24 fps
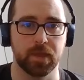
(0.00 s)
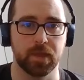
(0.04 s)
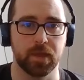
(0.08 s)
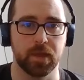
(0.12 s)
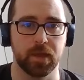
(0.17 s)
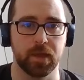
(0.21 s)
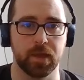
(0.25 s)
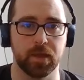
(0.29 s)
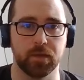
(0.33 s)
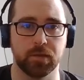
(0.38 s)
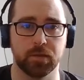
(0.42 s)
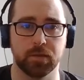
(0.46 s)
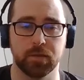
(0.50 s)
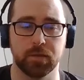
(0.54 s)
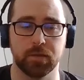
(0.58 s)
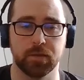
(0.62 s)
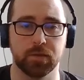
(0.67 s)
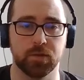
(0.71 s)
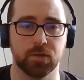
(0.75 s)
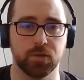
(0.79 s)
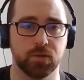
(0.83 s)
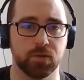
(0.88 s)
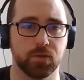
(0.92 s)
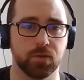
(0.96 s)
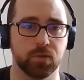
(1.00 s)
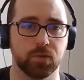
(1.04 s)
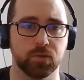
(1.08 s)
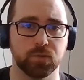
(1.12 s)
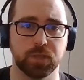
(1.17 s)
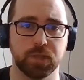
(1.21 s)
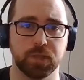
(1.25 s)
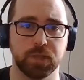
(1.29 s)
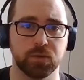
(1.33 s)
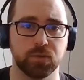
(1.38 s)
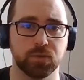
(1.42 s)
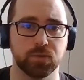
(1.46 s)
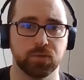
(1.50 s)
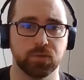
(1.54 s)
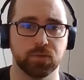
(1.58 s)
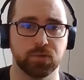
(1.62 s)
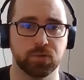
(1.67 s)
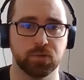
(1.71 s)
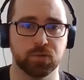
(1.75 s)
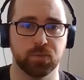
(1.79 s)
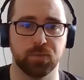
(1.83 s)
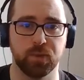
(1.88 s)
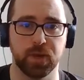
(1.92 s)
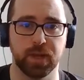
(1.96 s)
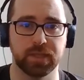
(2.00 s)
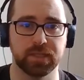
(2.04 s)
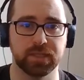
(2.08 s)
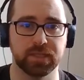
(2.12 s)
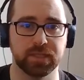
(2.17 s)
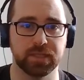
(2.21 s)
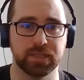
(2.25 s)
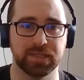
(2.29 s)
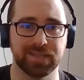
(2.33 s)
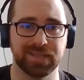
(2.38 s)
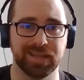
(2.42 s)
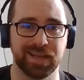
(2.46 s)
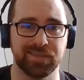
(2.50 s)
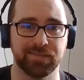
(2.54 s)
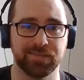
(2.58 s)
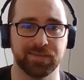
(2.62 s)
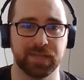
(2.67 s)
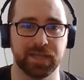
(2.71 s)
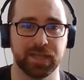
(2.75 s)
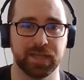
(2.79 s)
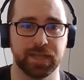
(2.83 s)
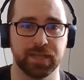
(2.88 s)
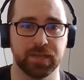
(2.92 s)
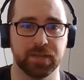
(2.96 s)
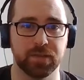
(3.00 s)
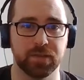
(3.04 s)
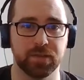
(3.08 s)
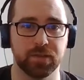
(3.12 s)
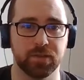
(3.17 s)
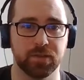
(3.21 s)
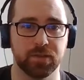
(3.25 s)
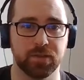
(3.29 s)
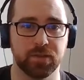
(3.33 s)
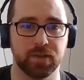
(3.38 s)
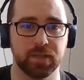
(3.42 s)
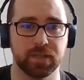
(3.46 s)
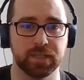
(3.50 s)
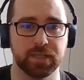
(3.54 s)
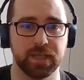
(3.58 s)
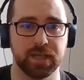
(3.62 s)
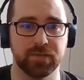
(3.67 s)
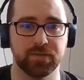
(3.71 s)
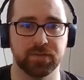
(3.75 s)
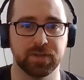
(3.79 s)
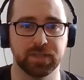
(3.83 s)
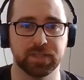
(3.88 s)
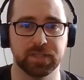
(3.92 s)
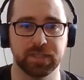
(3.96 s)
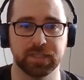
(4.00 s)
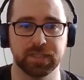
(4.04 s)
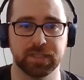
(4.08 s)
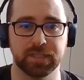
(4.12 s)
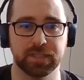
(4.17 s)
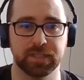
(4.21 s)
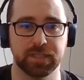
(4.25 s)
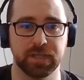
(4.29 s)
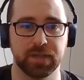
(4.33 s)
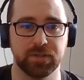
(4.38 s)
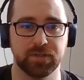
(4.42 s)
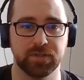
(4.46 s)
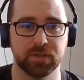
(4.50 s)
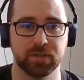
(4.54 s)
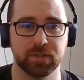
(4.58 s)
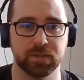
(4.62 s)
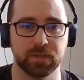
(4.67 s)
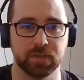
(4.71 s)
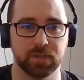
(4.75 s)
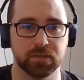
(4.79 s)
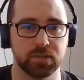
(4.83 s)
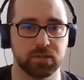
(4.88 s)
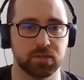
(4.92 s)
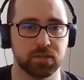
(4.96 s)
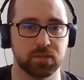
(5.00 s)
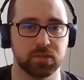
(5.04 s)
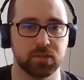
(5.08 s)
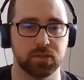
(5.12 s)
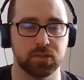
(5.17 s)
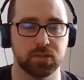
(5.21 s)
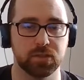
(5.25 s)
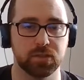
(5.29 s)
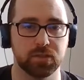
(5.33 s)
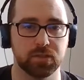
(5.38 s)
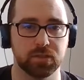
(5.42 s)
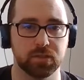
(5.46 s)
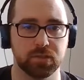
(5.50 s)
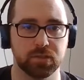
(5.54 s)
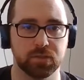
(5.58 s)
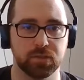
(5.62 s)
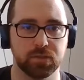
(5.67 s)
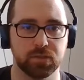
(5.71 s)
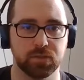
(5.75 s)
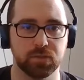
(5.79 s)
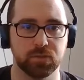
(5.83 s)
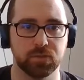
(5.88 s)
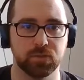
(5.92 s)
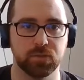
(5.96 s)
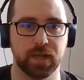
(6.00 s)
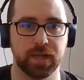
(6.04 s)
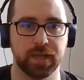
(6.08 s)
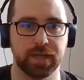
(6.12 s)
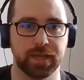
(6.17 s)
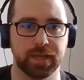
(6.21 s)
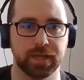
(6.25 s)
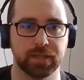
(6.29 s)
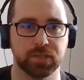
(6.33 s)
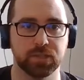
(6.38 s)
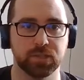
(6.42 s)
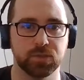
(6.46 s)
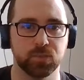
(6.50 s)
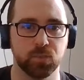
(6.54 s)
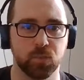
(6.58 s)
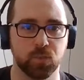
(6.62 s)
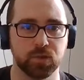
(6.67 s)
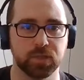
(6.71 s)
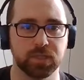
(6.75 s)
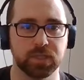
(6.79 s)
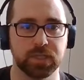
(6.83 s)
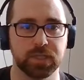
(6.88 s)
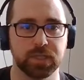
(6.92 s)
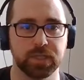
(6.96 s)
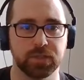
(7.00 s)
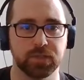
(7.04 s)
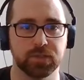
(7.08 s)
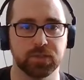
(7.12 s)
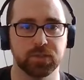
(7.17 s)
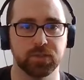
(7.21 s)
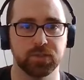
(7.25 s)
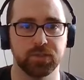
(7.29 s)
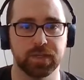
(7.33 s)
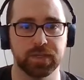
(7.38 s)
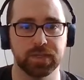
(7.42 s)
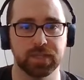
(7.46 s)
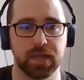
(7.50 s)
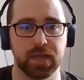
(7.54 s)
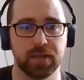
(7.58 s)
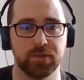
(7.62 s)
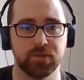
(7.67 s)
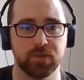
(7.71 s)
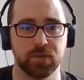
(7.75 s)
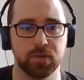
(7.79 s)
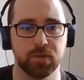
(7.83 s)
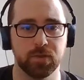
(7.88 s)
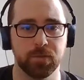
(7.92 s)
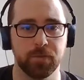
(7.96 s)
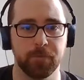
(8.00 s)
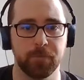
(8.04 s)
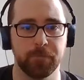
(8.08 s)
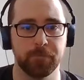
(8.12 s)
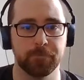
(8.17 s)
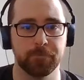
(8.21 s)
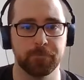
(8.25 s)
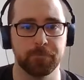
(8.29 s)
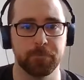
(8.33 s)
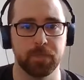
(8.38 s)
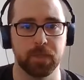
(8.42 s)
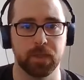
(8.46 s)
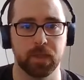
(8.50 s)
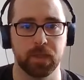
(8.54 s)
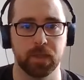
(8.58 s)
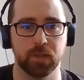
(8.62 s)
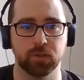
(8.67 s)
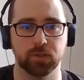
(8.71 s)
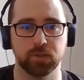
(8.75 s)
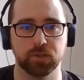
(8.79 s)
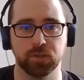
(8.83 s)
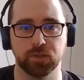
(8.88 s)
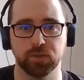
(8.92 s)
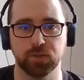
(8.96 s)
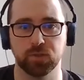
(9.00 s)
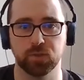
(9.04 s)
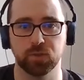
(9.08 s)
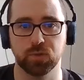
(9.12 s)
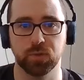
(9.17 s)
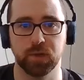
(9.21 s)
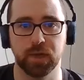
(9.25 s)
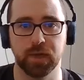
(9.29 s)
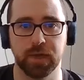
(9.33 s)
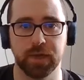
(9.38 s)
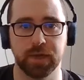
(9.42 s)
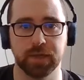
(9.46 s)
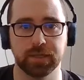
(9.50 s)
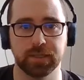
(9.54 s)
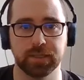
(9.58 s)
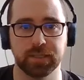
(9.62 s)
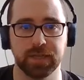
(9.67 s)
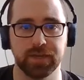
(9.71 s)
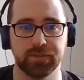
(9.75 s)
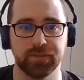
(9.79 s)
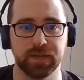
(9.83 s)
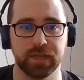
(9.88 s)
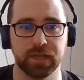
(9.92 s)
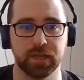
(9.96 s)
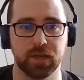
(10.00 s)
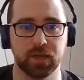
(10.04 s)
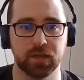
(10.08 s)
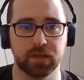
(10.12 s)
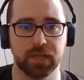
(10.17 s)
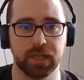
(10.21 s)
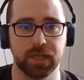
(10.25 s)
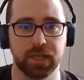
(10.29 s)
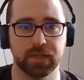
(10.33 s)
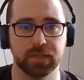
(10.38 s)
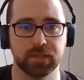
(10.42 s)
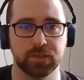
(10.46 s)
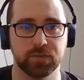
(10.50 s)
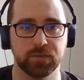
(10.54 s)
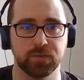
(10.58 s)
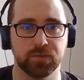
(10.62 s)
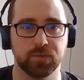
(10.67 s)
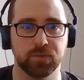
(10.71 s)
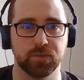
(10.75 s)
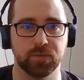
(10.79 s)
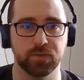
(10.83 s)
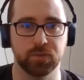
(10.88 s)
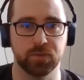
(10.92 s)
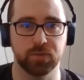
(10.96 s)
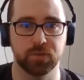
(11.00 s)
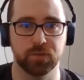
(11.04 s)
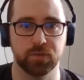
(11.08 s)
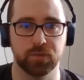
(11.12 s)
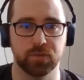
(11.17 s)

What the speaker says: And OTOs are priced at $17, $37 and $67 just to try and get you more sales at each level. And there's also a JV contest with